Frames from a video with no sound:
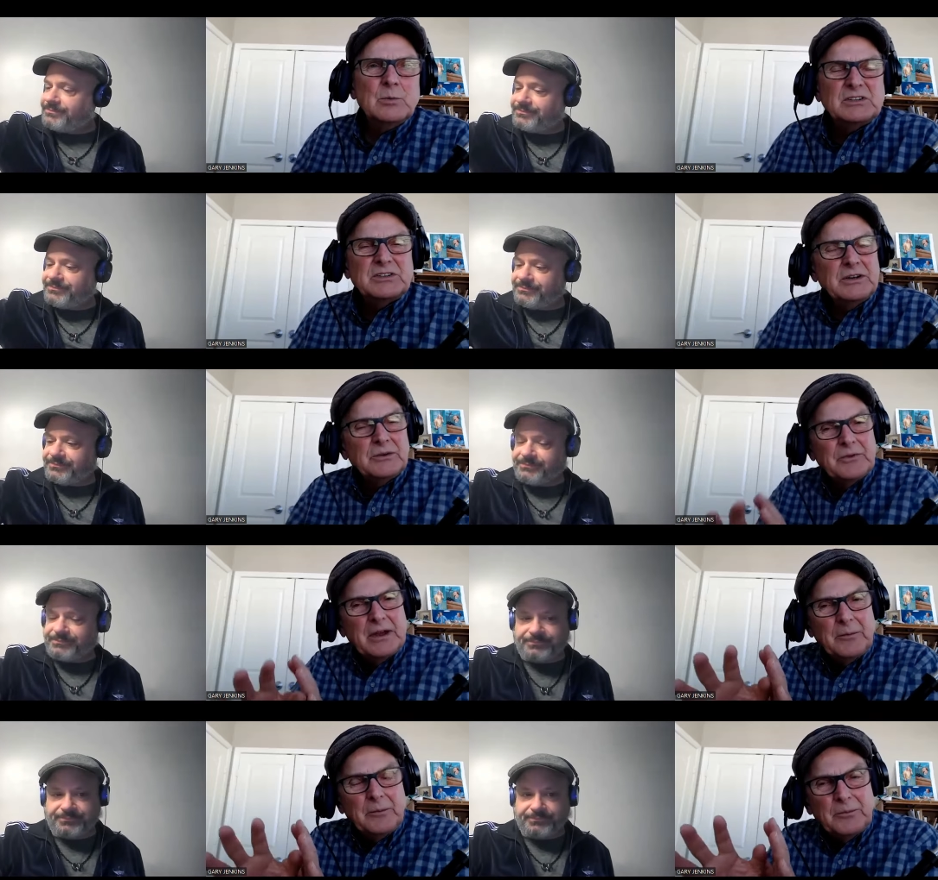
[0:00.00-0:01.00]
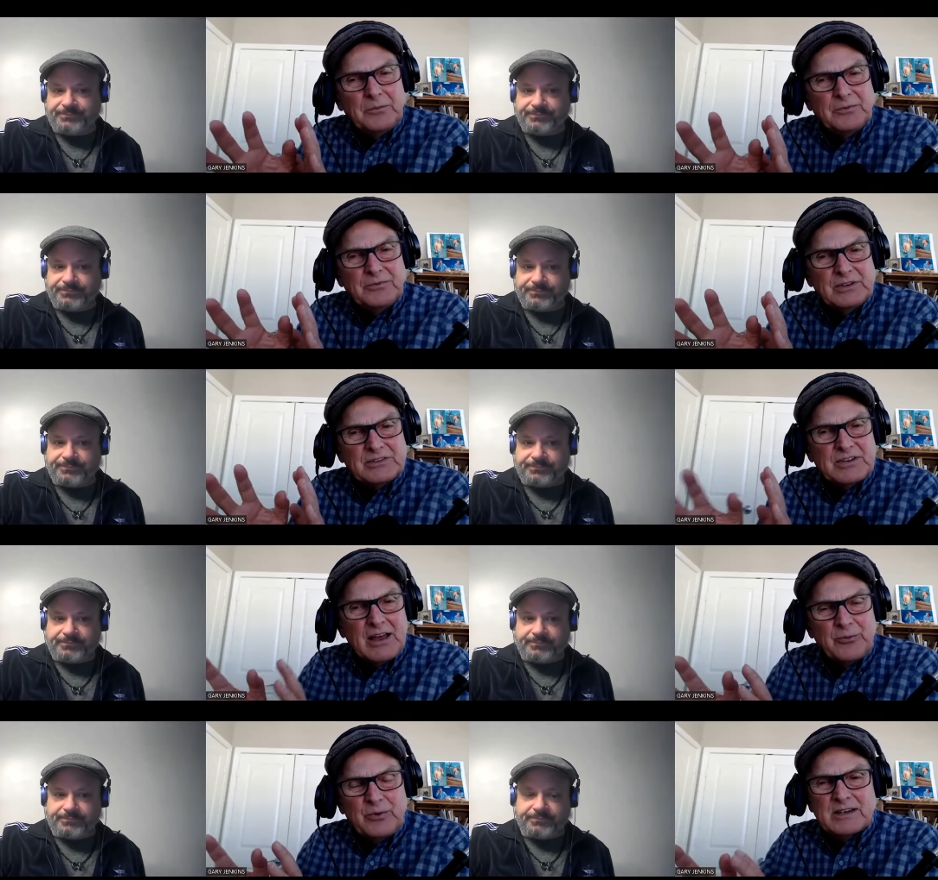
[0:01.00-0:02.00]
Speaker 1: But still, the
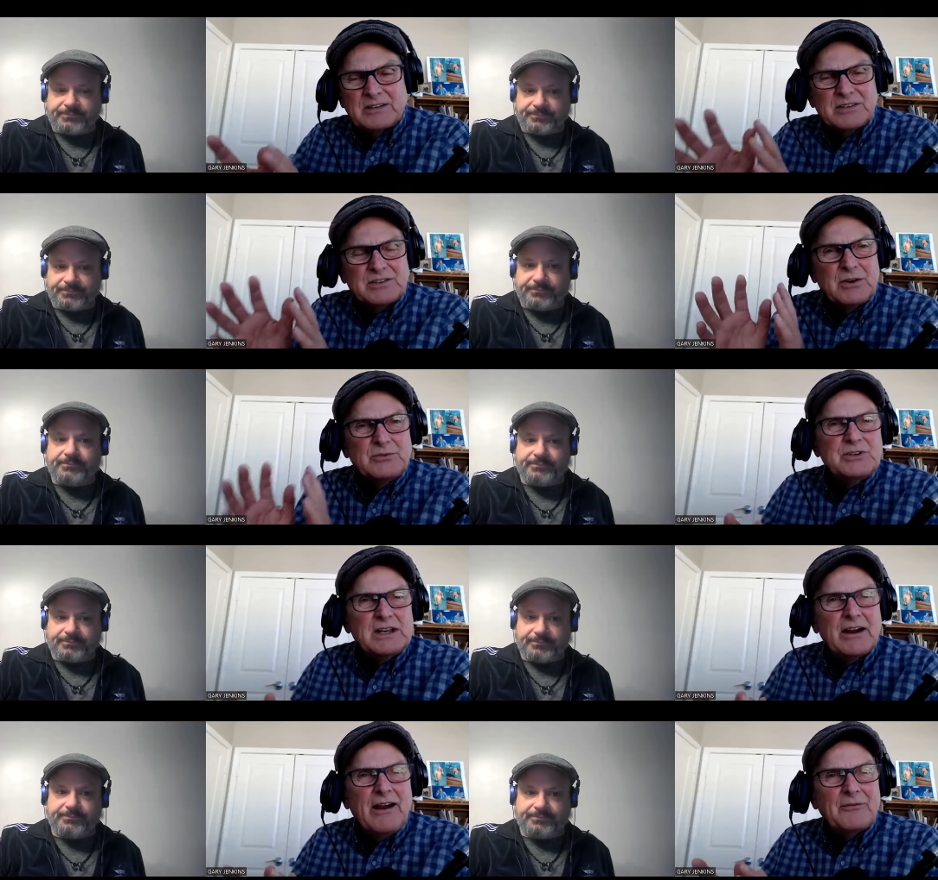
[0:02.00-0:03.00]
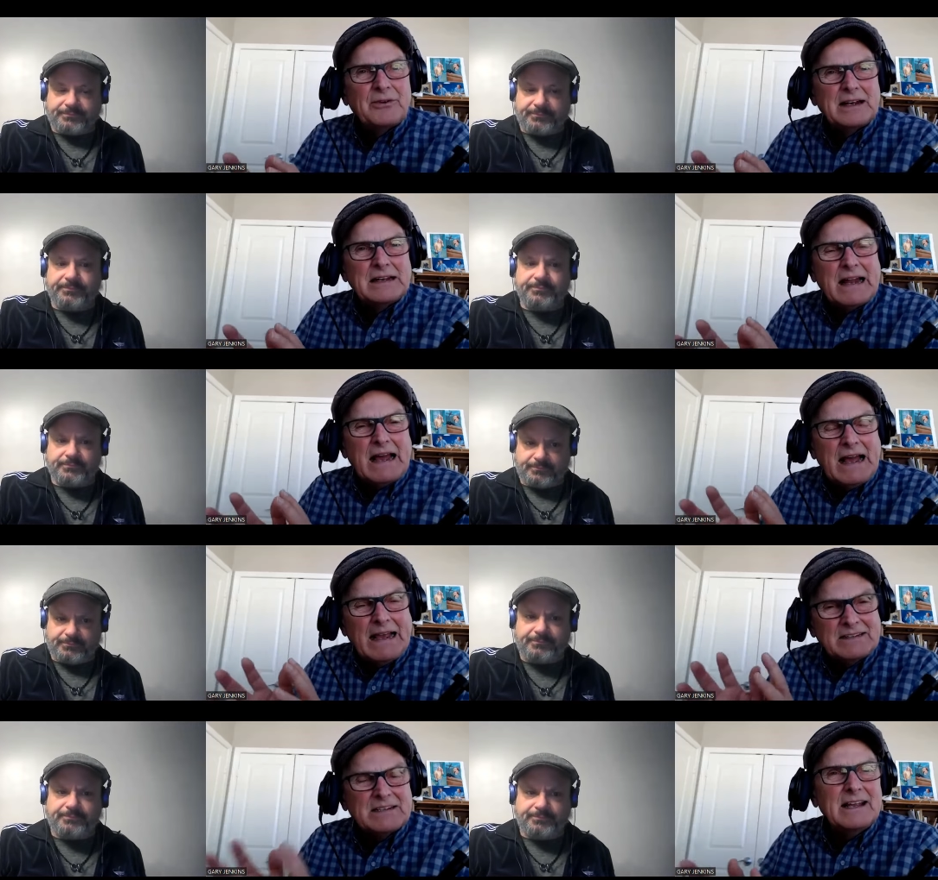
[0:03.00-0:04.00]
Southwest is so geographically
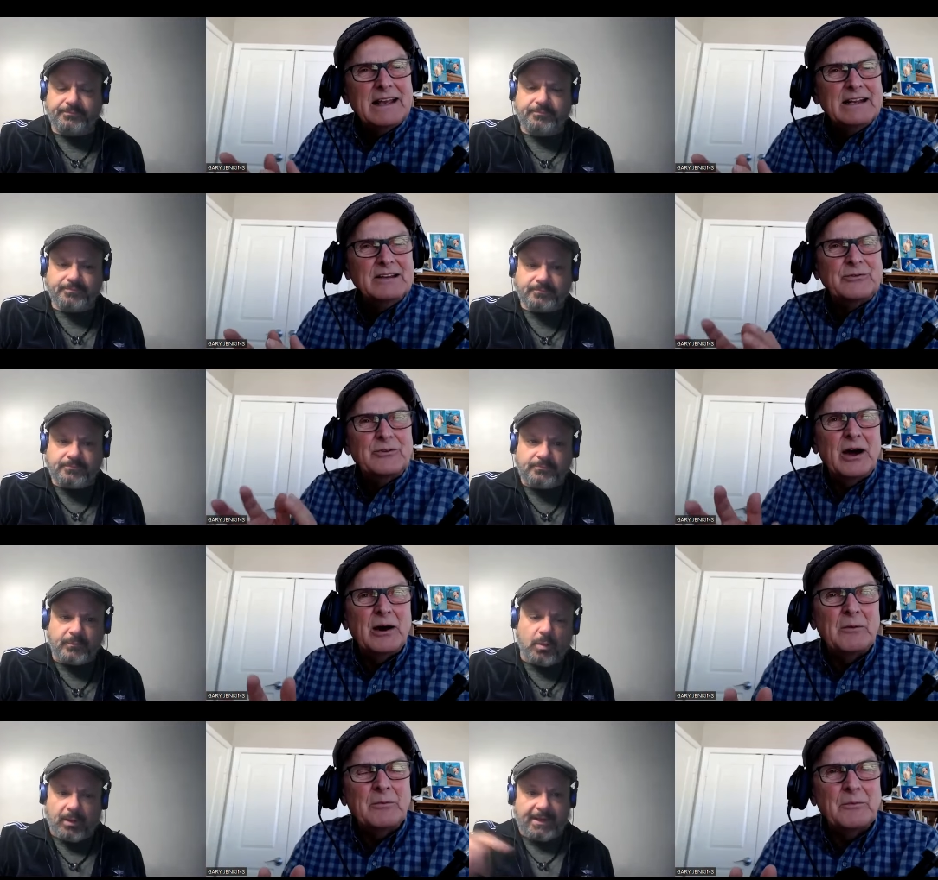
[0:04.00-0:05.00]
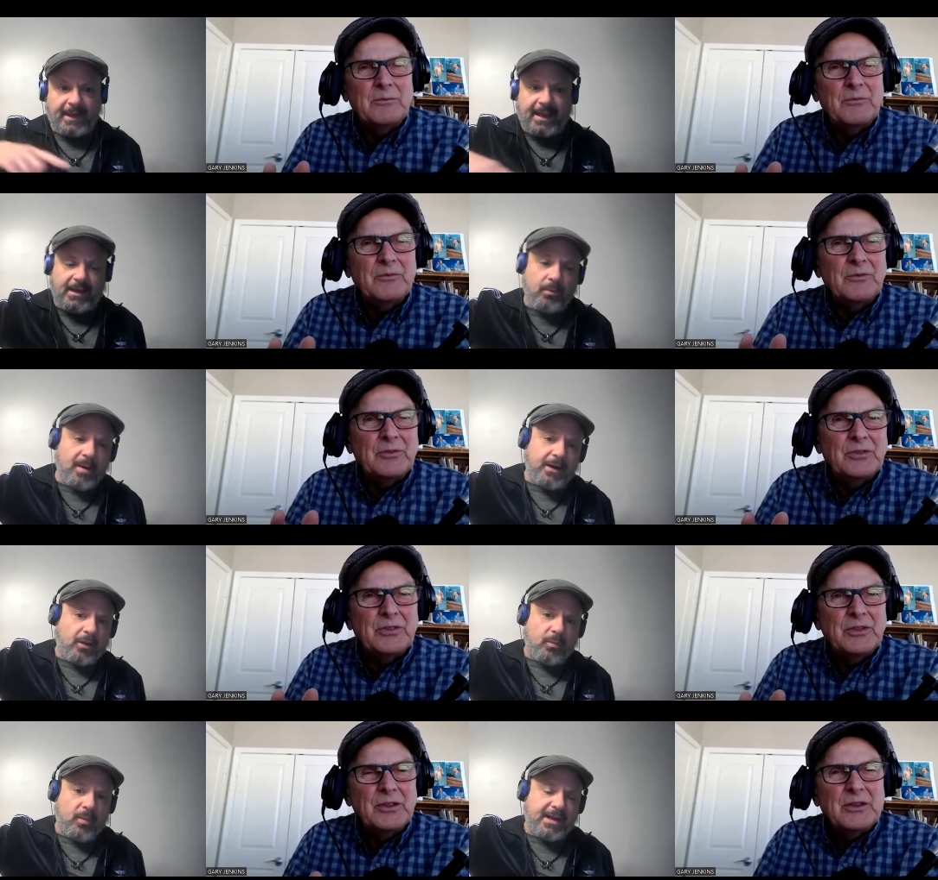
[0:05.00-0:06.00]
isolated from,
Speaker 2: and it ran
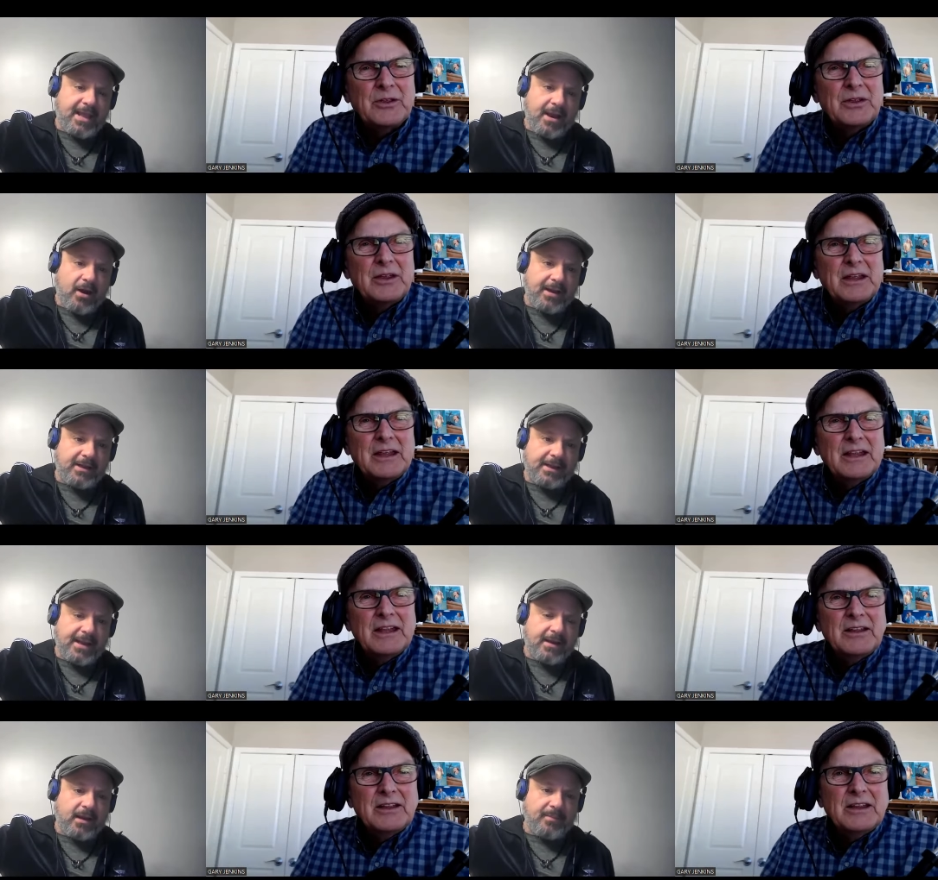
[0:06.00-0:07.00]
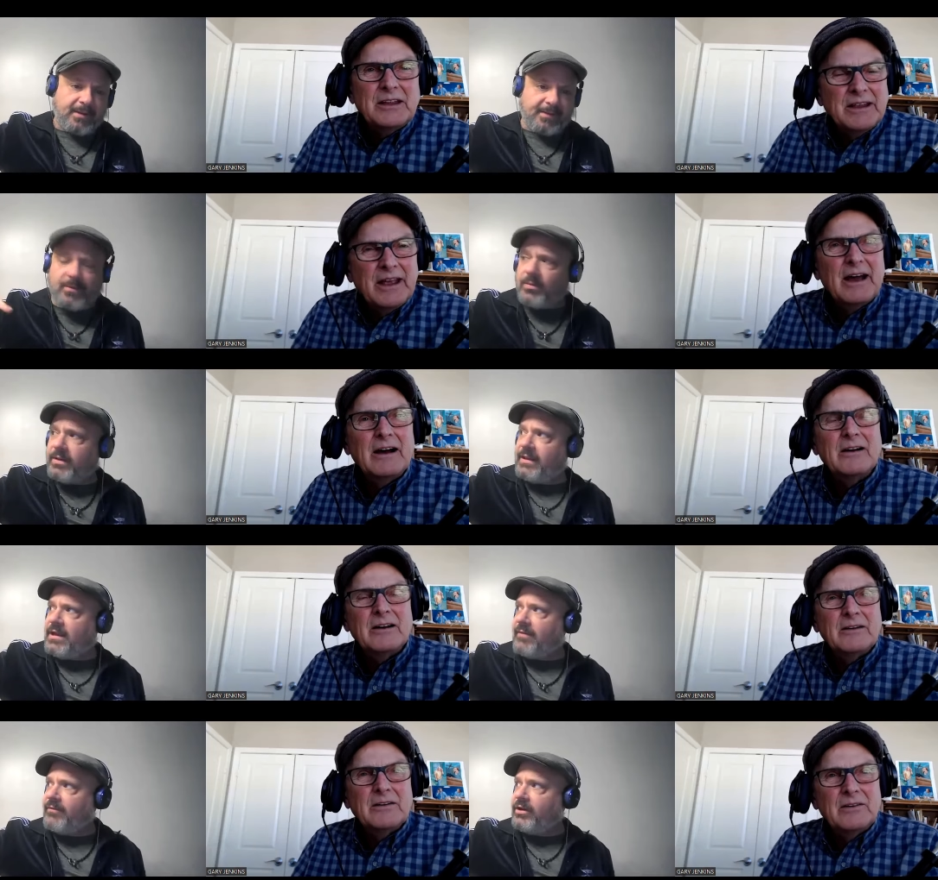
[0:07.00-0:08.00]
all the way to Gary, Indiana. I mean, they really
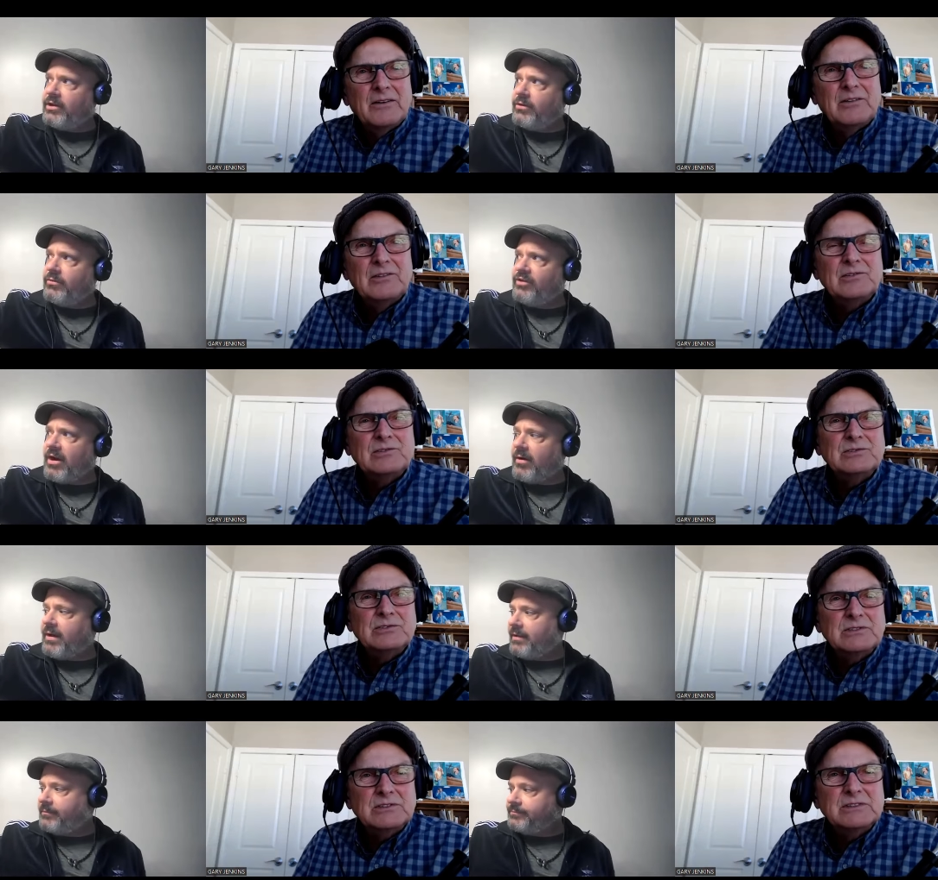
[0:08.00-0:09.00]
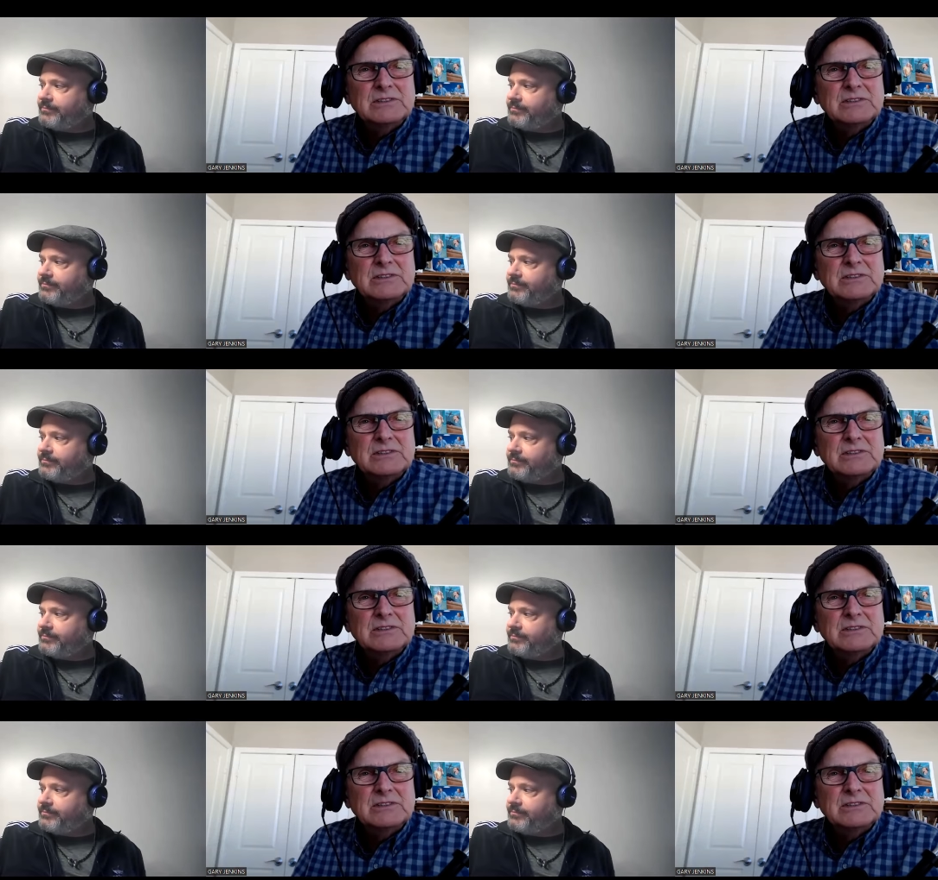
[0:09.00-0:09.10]
covered a huge area.